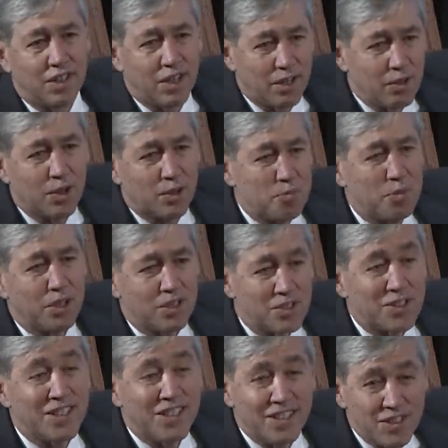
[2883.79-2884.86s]
Eric
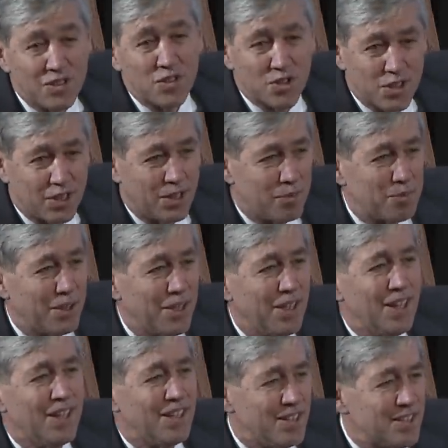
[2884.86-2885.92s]
because his job
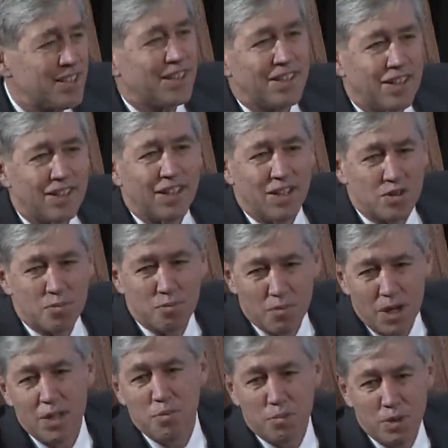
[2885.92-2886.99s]
is to get as many